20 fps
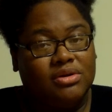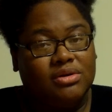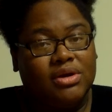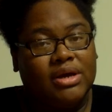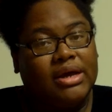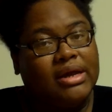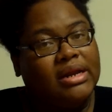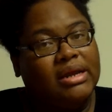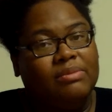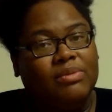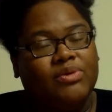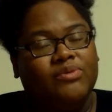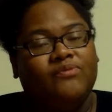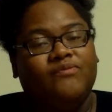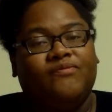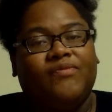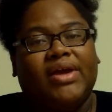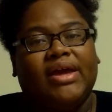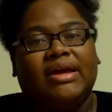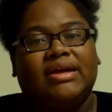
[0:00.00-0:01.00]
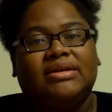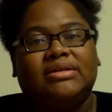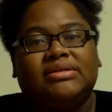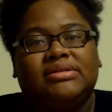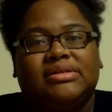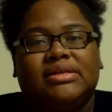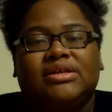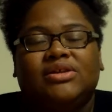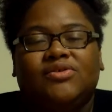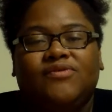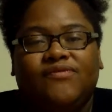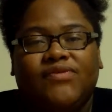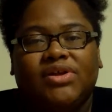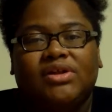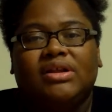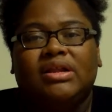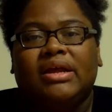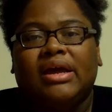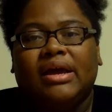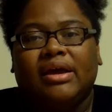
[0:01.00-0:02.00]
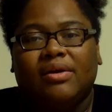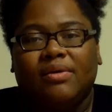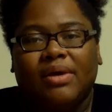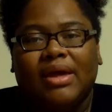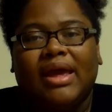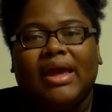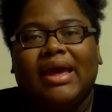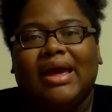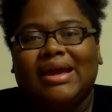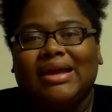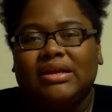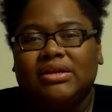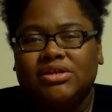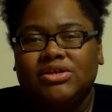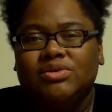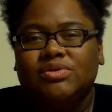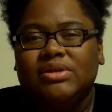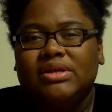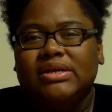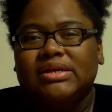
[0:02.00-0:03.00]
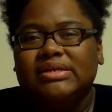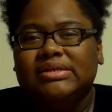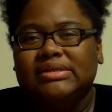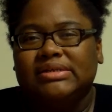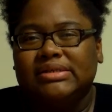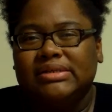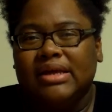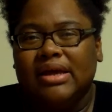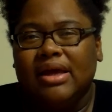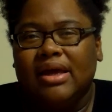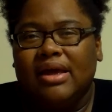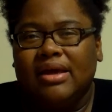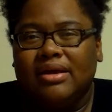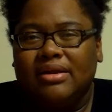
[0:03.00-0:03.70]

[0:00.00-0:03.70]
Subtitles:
a little honeymoon phase, and you feel like, okay, I can do this.